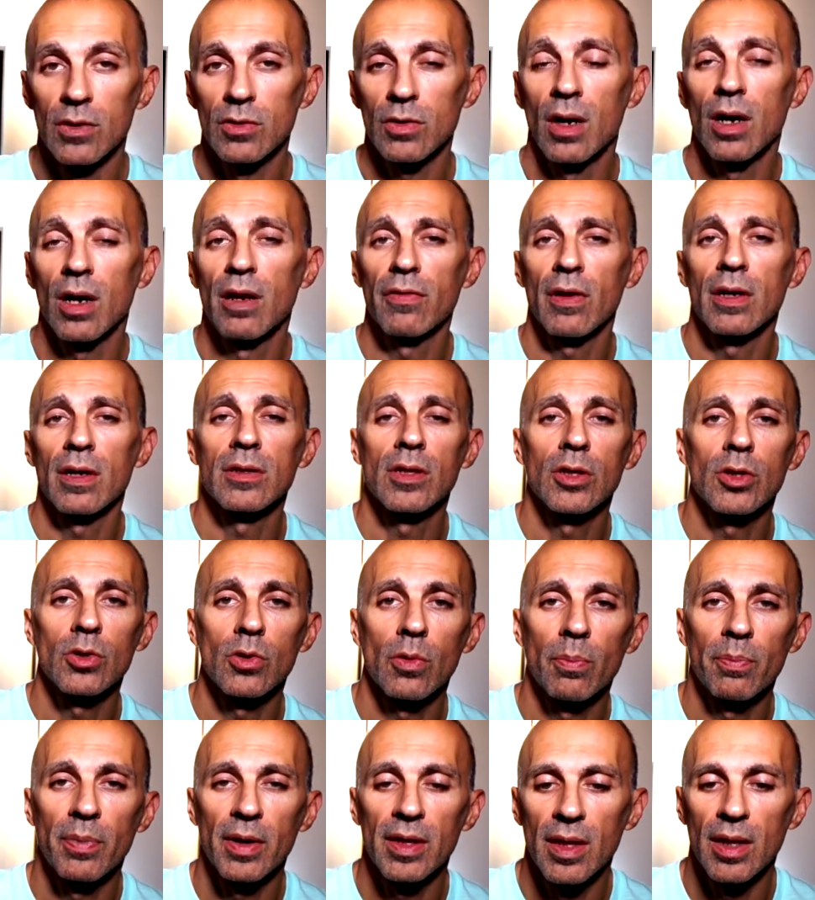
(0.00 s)
So I found the
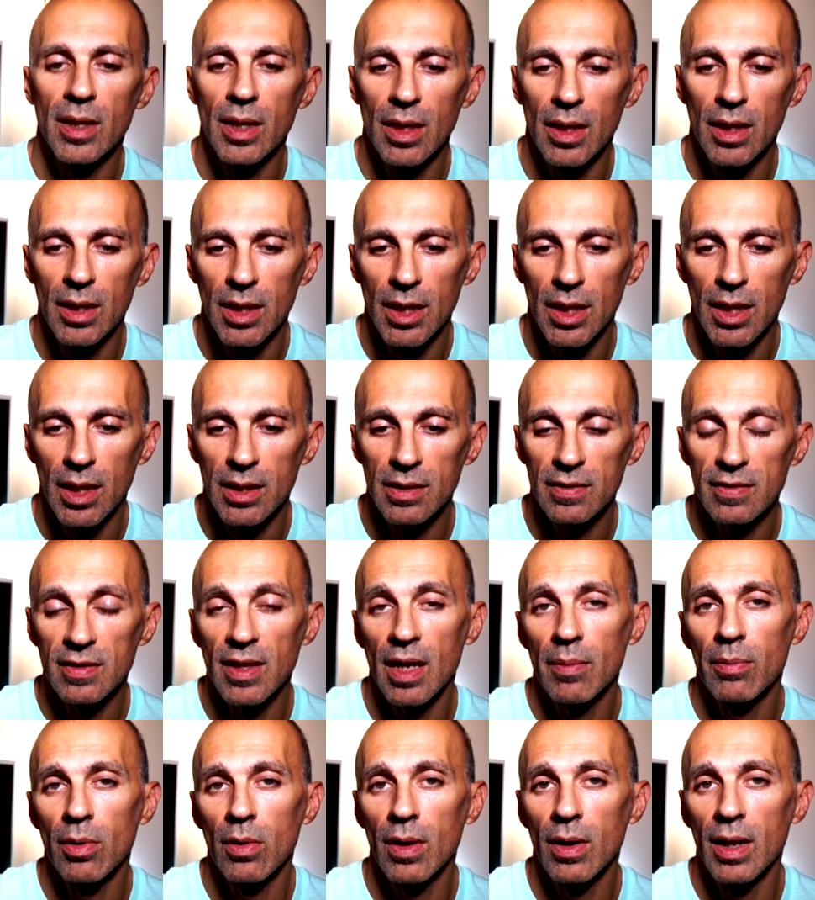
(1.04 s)
shoe pretty
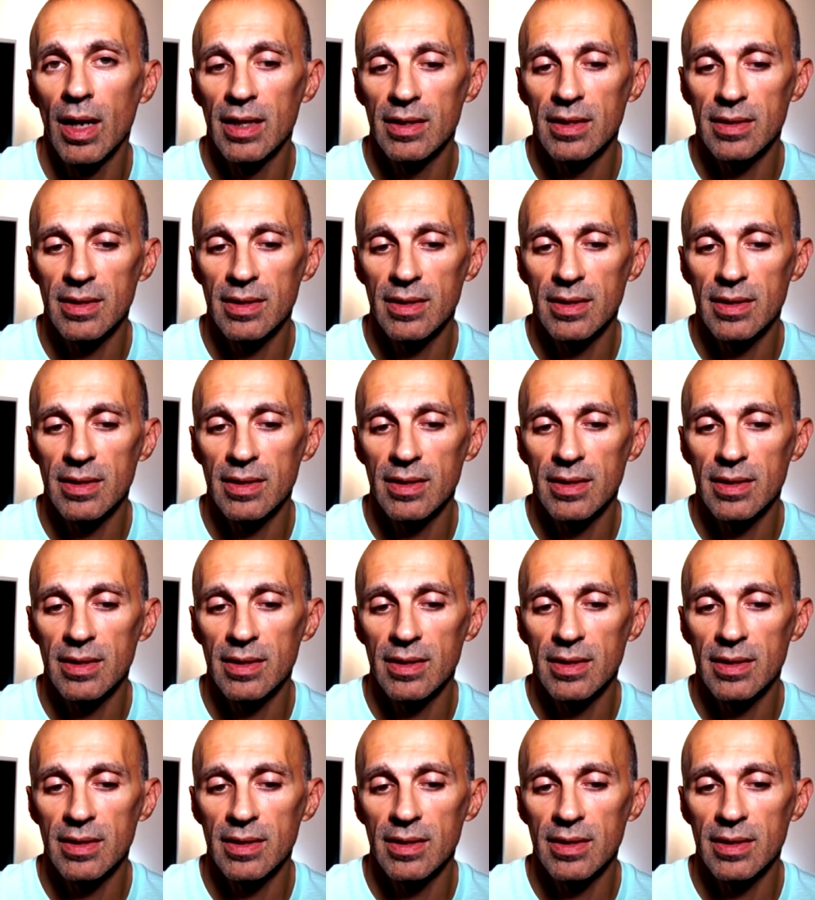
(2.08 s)
stable and